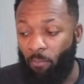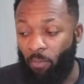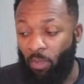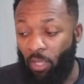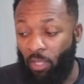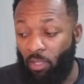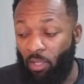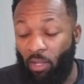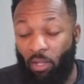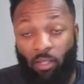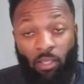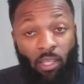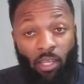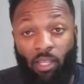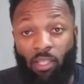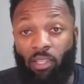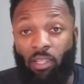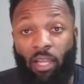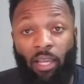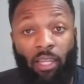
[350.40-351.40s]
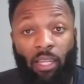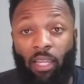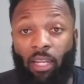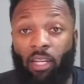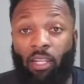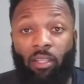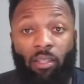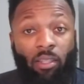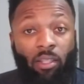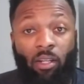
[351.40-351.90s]
Again, like
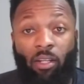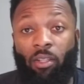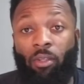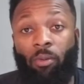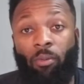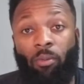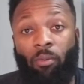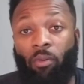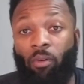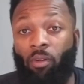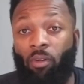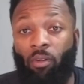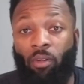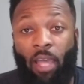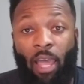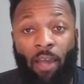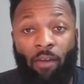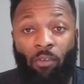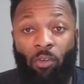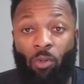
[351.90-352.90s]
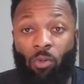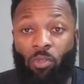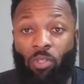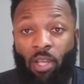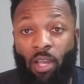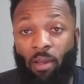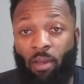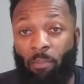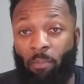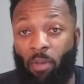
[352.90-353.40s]
any of the other avenues
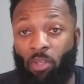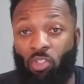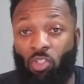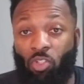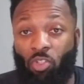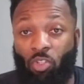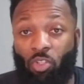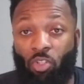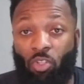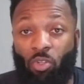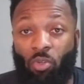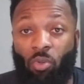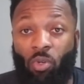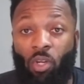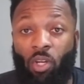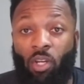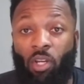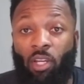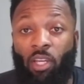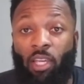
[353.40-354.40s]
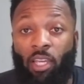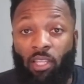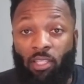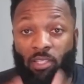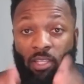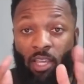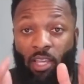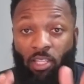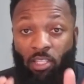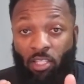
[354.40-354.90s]
I mentioned to you, it
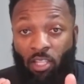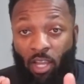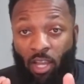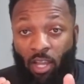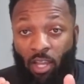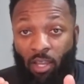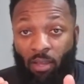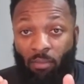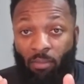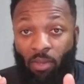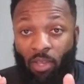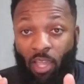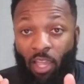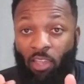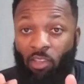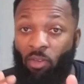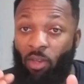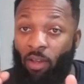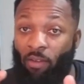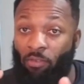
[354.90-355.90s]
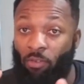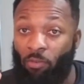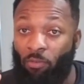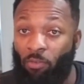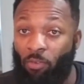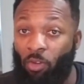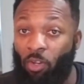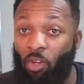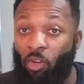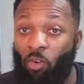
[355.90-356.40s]
takes time, and you have to
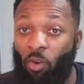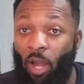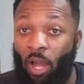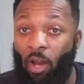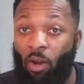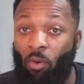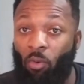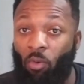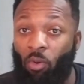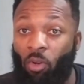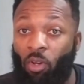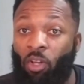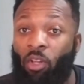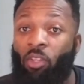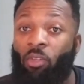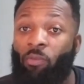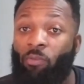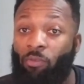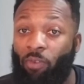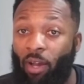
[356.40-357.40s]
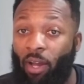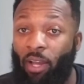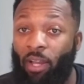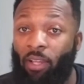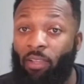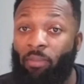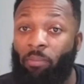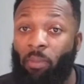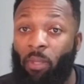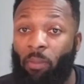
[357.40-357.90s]

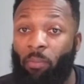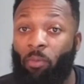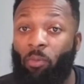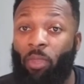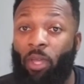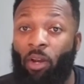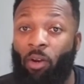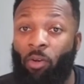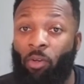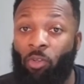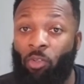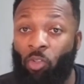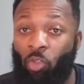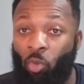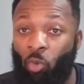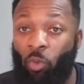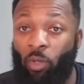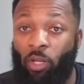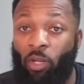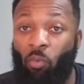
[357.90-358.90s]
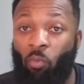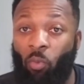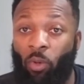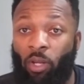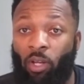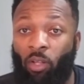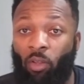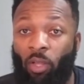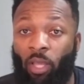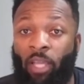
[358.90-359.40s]
find people that are doing it
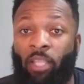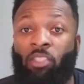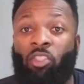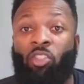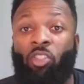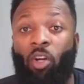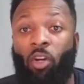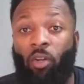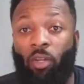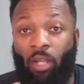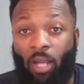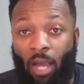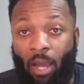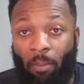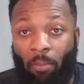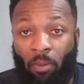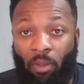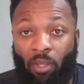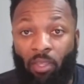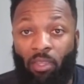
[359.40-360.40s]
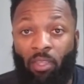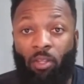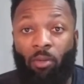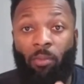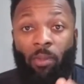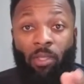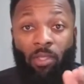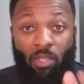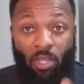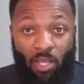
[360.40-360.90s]
well and start copying them
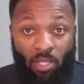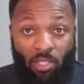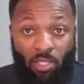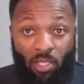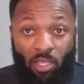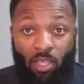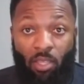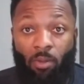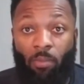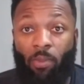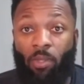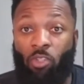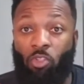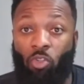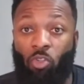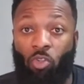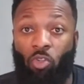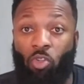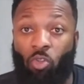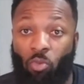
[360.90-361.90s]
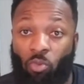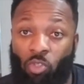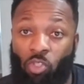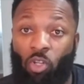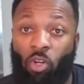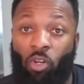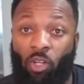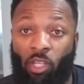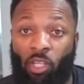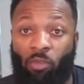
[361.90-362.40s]
and testing them until you
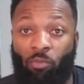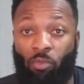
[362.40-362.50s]
start getting